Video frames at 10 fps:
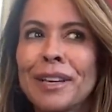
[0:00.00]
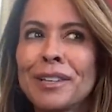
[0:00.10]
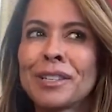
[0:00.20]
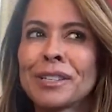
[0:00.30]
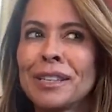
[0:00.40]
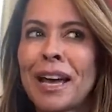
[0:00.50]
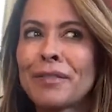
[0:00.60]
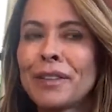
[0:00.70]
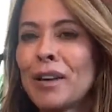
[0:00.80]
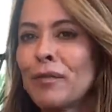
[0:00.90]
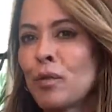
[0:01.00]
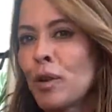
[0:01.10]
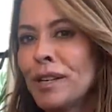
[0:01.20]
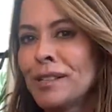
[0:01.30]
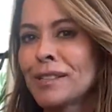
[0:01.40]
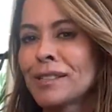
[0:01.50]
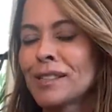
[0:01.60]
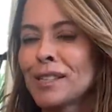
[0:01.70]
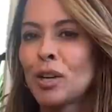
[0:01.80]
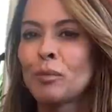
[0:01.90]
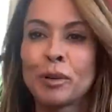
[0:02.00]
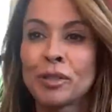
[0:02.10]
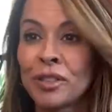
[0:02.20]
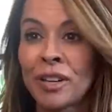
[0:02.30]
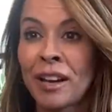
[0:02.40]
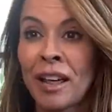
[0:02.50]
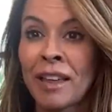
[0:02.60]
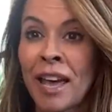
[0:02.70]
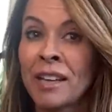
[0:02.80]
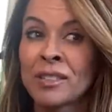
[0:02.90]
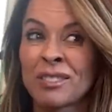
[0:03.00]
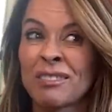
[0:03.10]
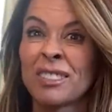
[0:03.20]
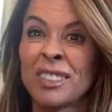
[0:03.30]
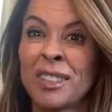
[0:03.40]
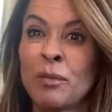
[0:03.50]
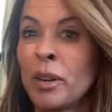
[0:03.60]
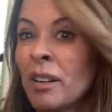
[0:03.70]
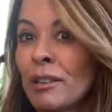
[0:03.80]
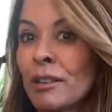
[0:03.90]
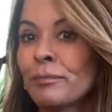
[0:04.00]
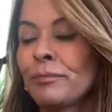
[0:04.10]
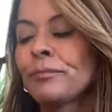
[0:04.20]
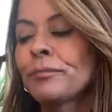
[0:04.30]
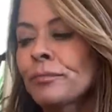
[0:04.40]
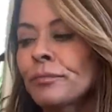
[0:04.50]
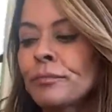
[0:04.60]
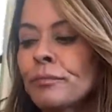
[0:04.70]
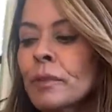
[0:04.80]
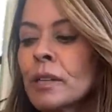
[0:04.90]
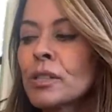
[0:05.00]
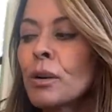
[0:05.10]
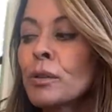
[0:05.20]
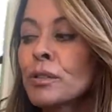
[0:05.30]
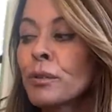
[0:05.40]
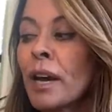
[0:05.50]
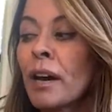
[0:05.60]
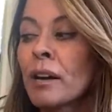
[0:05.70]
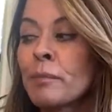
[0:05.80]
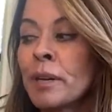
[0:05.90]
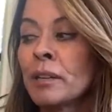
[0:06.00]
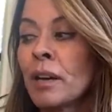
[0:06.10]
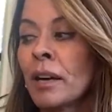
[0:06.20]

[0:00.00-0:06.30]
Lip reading: just life, late 40s as a single person in LA is really weird. So you can